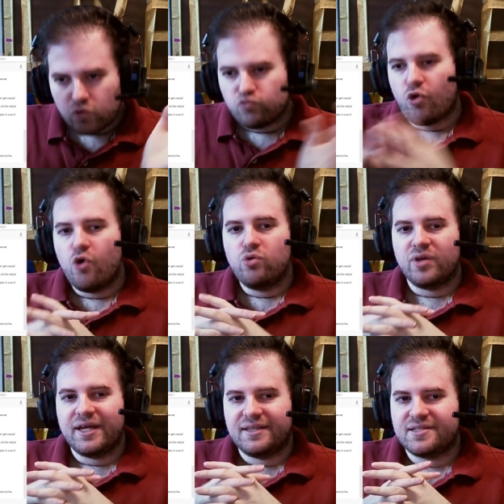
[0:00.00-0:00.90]

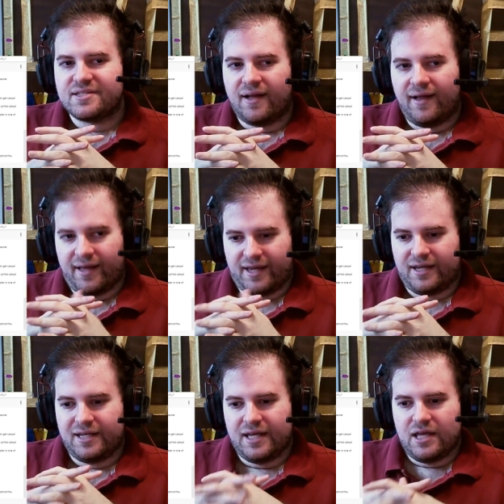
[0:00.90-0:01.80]
roguelike
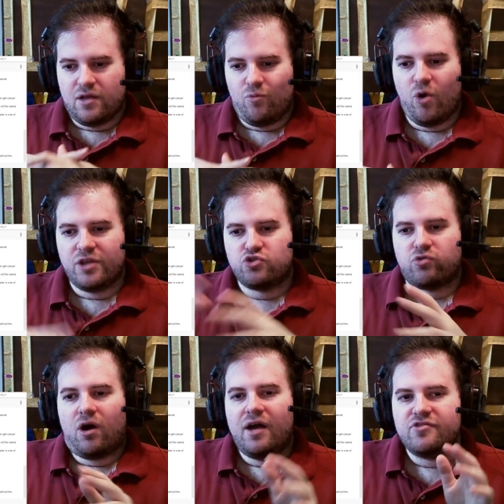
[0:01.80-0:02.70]
design, what
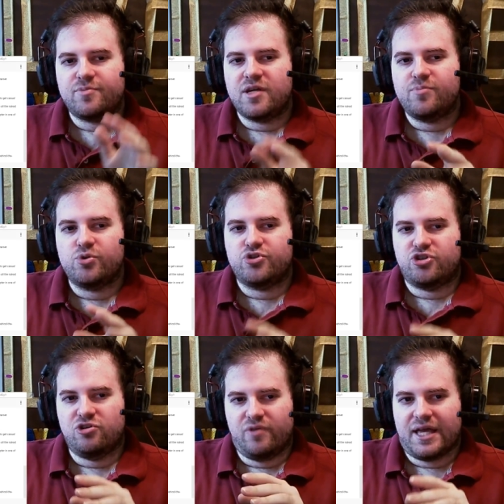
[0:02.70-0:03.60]
drives people
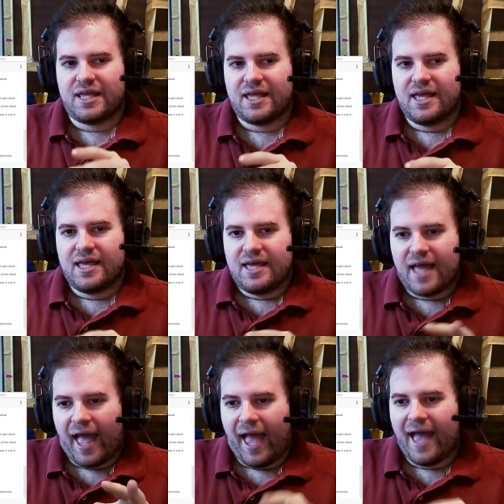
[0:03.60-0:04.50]
to it,
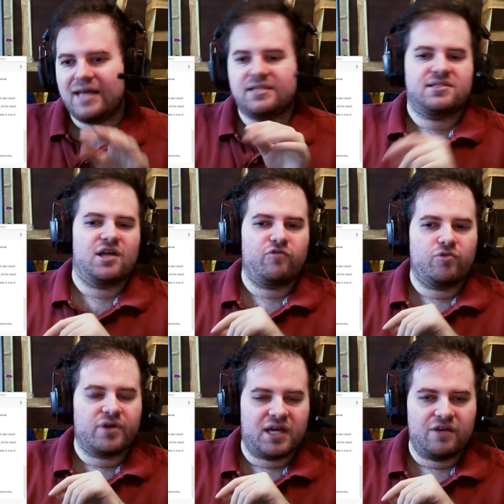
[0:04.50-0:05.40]
has
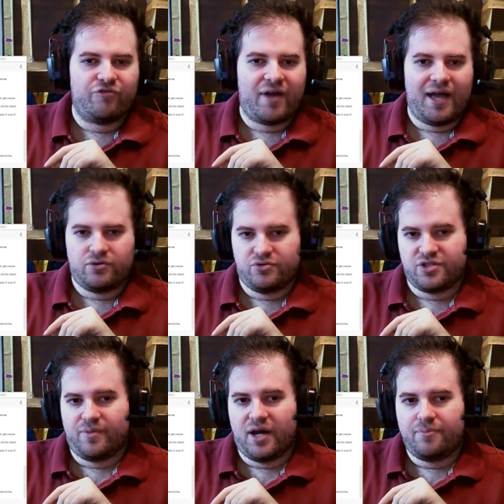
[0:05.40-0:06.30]
several key factors,
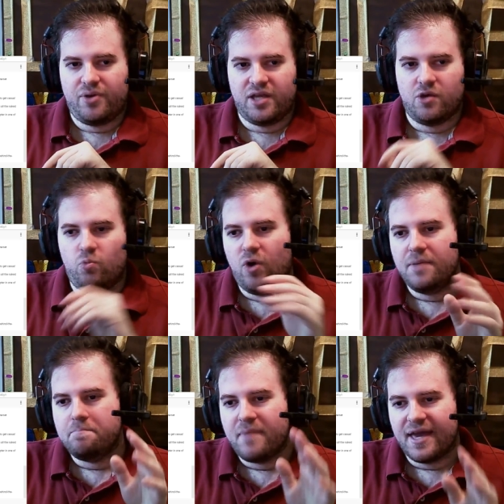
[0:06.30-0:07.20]
in my opinion,
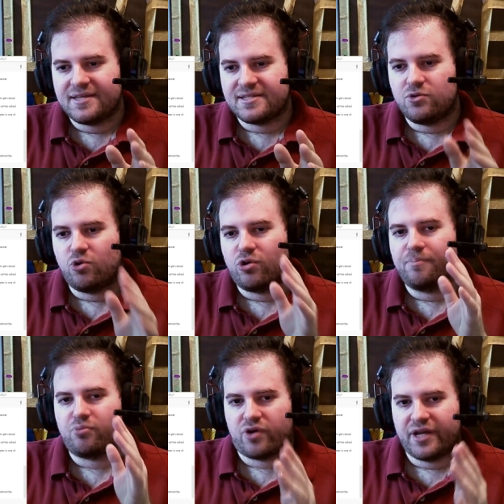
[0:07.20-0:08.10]
what makes it or
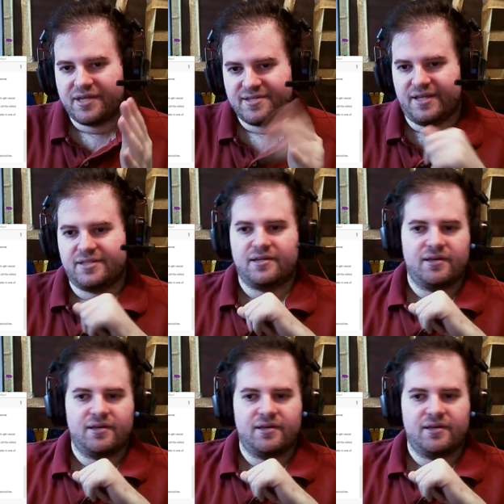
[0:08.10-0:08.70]
breaks it.